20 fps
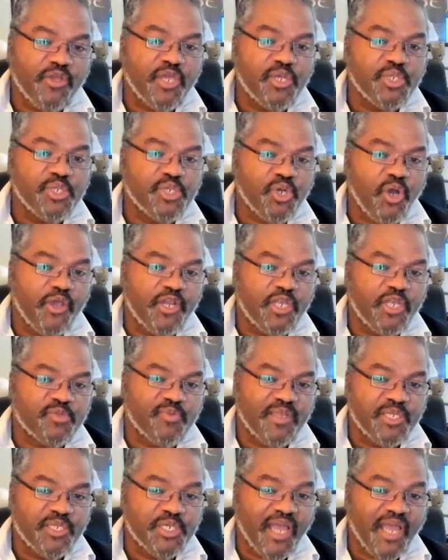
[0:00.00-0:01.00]
join us
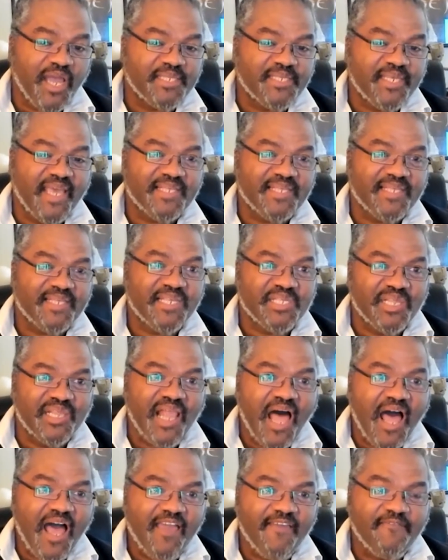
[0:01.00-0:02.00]
when GITEX is
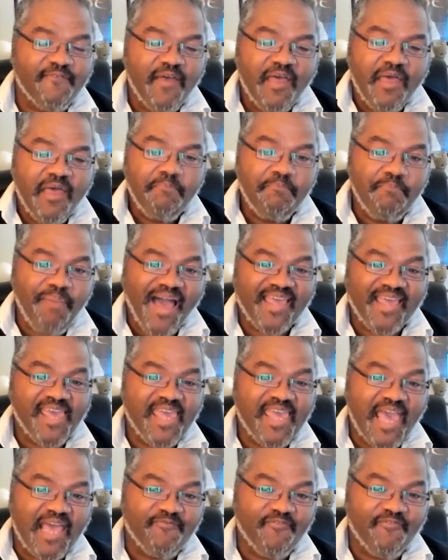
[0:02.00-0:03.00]
live, back
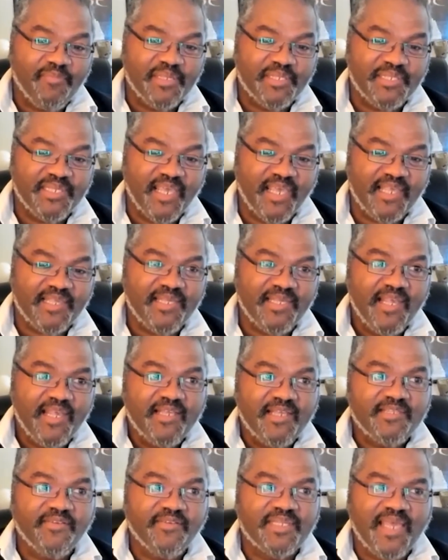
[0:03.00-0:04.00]
again from the 6th
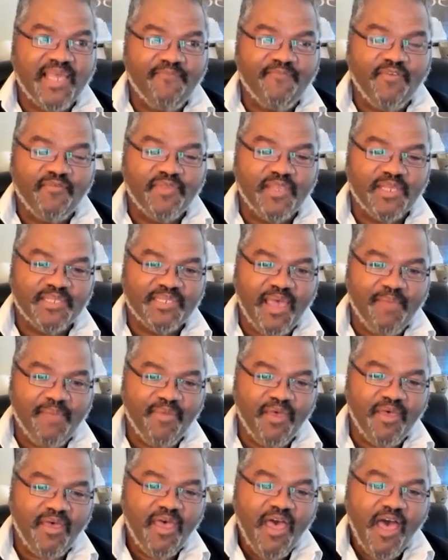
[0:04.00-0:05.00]
to the 10th of
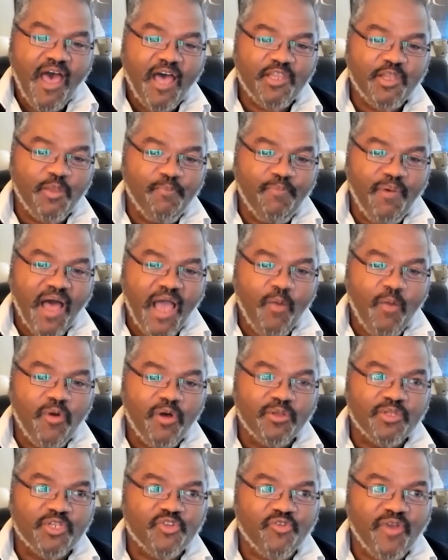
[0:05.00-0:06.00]
December at Dubai
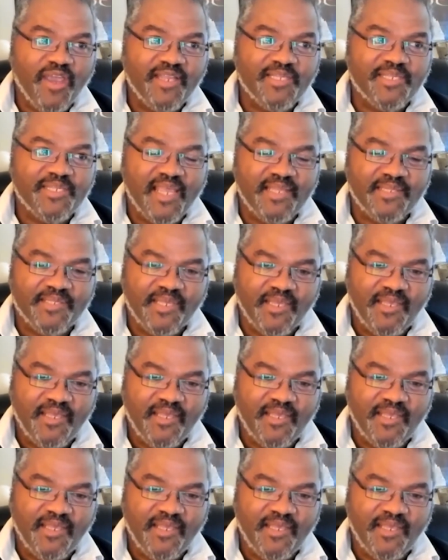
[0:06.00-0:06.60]
World Trade Center.